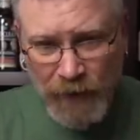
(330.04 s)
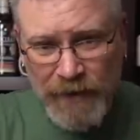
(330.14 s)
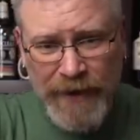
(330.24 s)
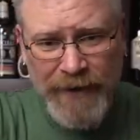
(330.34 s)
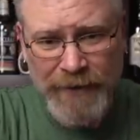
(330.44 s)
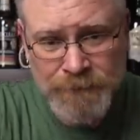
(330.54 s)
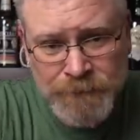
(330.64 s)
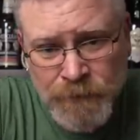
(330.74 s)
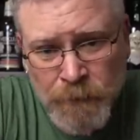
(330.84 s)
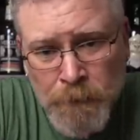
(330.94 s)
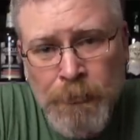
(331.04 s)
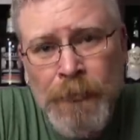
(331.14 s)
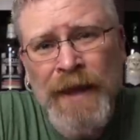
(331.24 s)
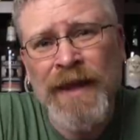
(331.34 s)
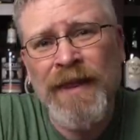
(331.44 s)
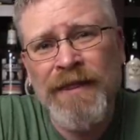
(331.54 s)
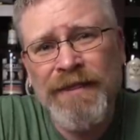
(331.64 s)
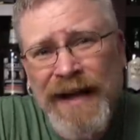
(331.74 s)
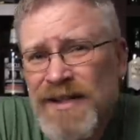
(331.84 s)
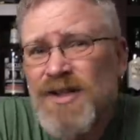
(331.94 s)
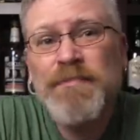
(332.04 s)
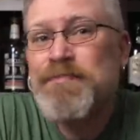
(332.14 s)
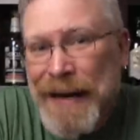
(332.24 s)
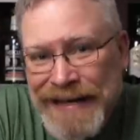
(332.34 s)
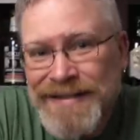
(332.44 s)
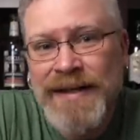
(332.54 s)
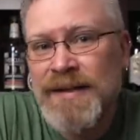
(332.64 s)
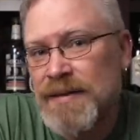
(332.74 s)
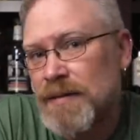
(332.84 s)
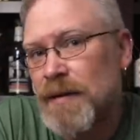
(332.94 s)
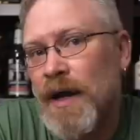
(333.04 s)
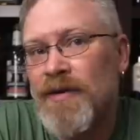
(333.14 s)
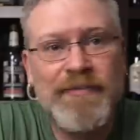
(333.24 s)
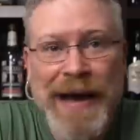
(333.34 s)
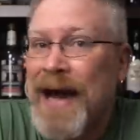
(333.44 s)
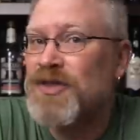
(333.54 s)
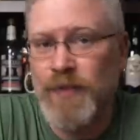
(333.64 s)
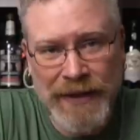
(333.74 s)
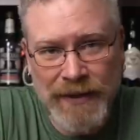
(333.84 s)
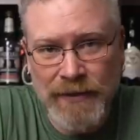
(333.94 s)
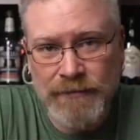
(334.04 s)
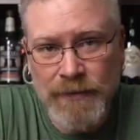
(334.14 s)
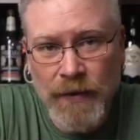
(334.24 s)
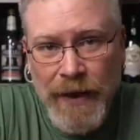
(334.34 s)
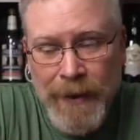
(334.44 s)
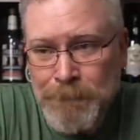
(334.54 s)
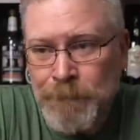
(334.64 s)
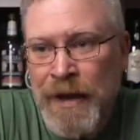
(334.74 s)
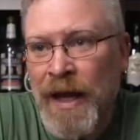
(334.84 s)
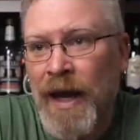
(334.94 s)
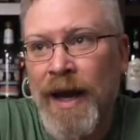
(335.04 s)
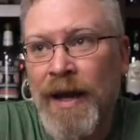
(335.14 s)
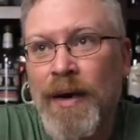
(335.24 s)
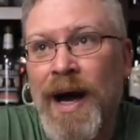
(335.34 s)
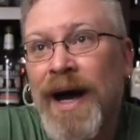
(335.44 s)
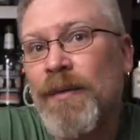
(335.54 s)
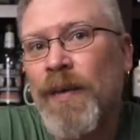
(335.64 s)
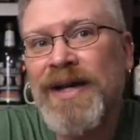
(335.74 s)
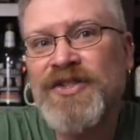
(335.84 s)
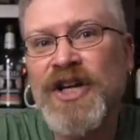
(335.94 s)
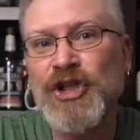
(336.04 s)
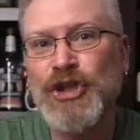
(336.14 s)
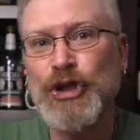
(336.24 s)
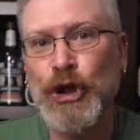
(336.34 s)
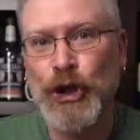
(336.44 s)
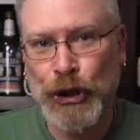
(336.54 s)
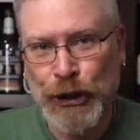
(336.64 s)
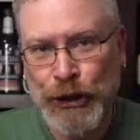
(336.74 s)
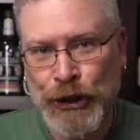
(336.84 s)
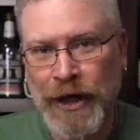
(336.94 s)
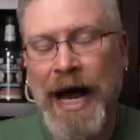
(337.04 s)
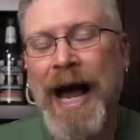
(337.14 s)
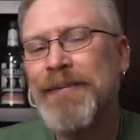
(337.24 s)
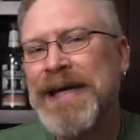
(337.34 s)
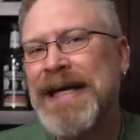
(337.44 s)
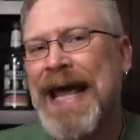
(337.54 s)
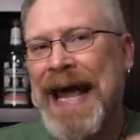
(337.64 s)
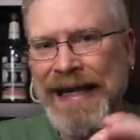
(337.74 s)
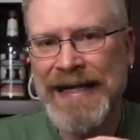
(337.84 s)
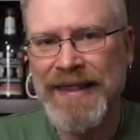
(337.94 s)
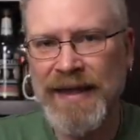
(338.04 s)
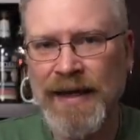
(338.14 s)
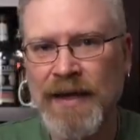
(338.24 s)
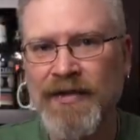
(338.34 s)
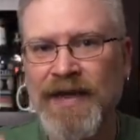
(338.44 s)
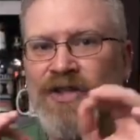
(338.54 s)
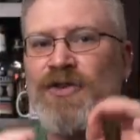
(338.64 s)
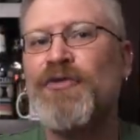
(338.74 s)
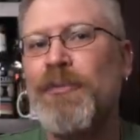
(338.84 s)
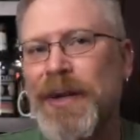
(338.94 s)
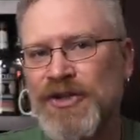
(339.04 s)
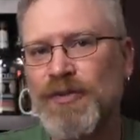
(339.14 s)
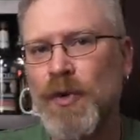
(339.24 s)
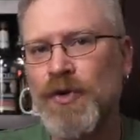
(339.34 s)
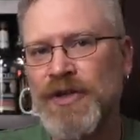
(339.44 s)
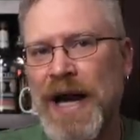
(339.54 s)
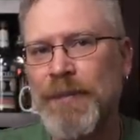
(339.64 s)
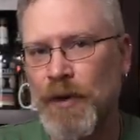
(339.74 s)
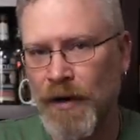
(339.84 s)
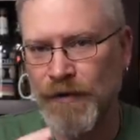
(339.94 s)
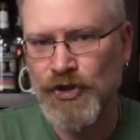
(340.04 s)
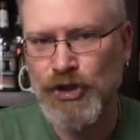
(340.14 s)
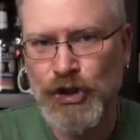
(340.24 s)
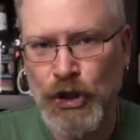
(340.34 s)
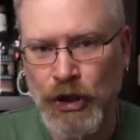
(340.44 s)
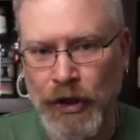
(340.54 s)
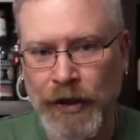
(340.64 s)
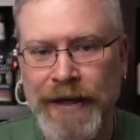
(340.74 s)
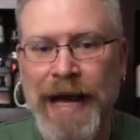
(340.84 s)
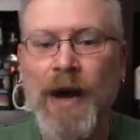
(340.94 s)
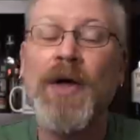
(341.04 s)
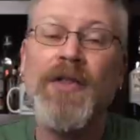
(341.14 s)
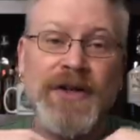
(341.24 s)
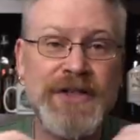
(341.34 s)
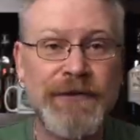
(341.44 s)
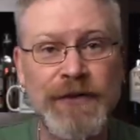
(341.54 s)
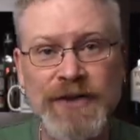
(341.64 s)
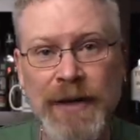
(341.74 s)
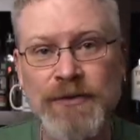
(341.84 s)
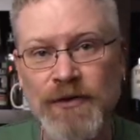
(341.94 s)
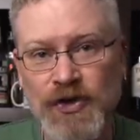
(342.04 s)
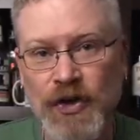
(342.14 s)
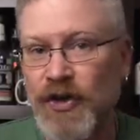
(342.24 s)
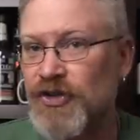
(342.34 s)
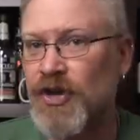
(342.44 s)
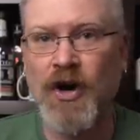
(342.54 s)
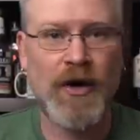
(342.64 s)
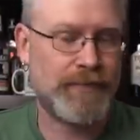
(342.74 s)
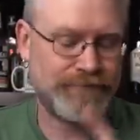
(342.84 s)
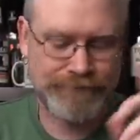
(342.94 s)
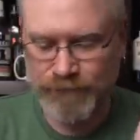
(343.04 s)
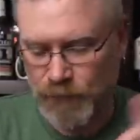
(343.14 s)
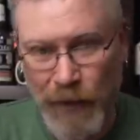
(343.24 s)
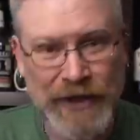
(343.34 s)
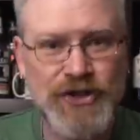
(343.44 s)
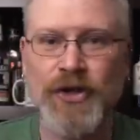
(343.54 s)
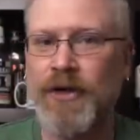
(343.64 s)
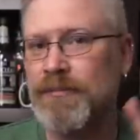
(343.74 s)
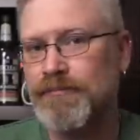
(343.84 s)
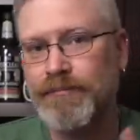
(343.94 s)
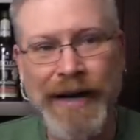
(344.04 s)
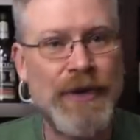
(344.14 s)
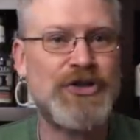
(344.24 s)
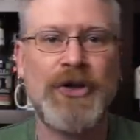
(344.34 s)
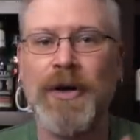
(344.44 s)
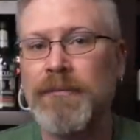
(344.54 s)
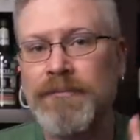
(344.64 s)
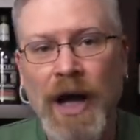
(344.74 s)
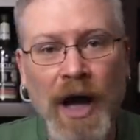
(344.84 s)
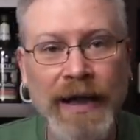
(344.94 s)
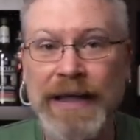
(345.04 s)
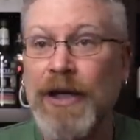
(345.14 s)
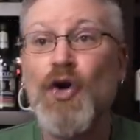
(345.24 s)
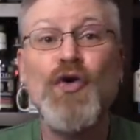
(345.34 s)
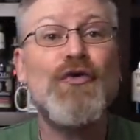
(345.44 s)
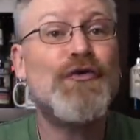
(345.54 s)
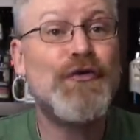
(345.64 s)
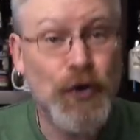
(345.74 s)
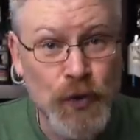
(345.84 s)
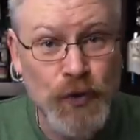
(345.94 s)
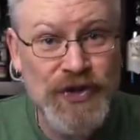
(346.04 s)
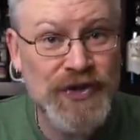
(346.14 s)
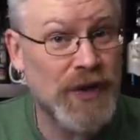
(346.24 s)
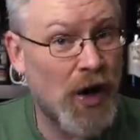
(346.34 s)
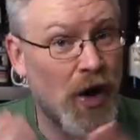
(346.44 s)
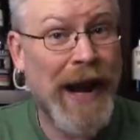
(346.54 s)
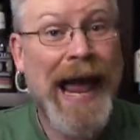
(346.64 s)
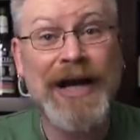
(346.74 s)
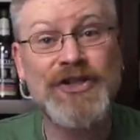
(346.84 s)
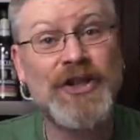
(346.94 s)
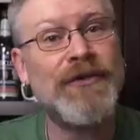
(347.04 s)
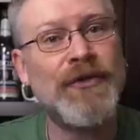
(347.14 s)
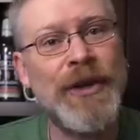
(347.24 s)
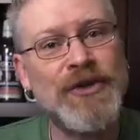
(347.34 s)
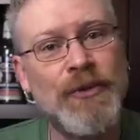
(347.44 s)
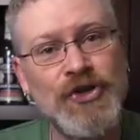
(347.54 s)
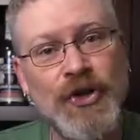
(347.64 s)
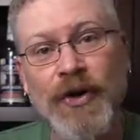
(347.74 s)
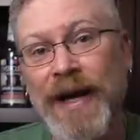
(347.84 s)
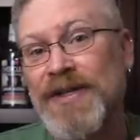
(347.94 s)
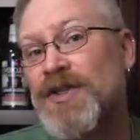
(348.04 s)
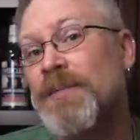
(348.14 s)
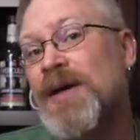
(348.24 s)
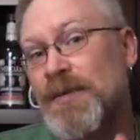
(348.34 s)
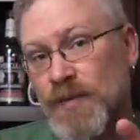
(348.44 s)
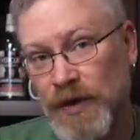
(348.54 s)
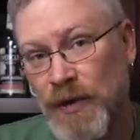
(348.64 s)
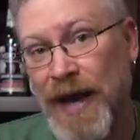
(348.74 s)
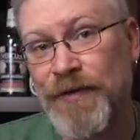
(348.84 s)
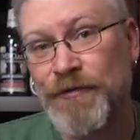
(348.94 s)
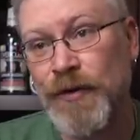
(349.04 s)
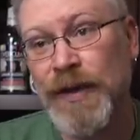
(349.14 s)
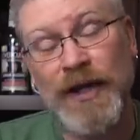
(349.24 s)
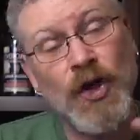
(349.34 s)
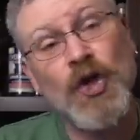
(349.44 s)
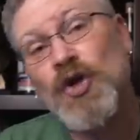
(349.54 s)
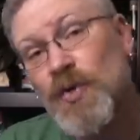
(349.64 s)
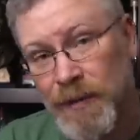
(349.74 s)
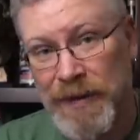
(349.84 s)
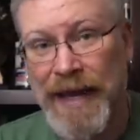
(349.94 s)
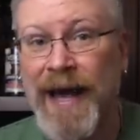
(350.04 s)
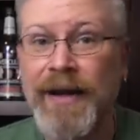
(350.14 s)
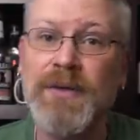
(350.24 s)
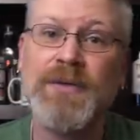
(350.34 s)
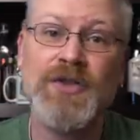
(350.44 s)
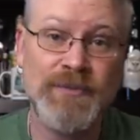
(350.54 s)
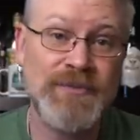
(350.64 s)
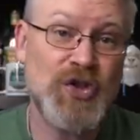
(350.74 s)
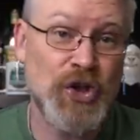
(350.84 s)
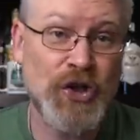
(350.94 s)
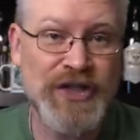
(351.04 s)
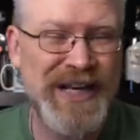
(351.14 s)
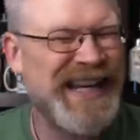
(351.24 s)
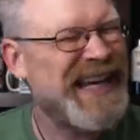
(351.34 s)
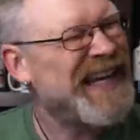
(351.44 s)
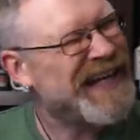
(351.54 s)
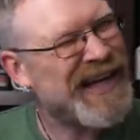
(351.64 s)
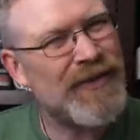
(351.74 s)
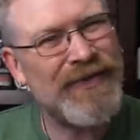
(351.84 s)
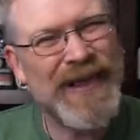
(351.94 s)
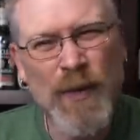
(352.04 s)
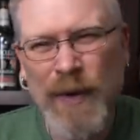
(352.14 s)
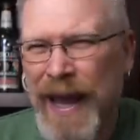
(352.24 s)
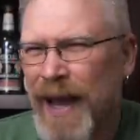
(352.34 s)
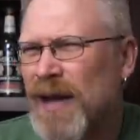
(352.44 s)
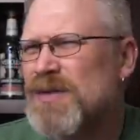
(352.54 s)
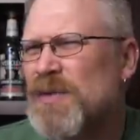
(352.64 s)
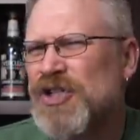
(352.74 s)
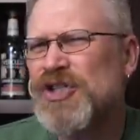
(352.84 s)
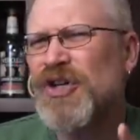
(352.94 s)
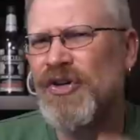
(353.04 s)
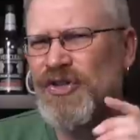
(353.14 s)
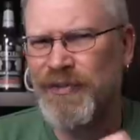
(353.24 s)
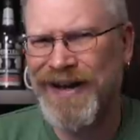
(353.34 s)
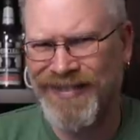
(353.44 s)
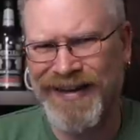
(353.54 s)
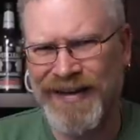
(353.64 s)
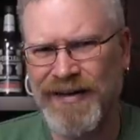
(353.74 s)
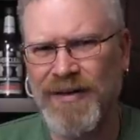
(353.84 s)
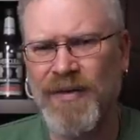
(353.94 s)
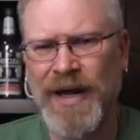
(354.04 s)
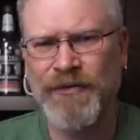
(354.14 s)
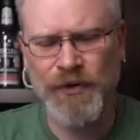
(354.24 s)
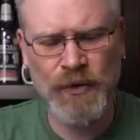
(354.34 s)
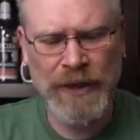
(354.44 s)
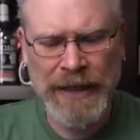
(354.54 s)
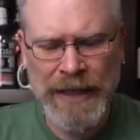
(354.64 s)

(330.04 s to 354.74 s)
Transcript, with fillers: Now, that's the basics of back sweet okay? And I, when I say sugar, I mean anything that is a fermentable type of sugar. Now, the different types of sugars are white sugar, brown sugar, honey, fruits are actually a fermentable sugar and sometimes when you add fruit in you can be adding some sugars in now they don't add as much sugar as you might think okay fruit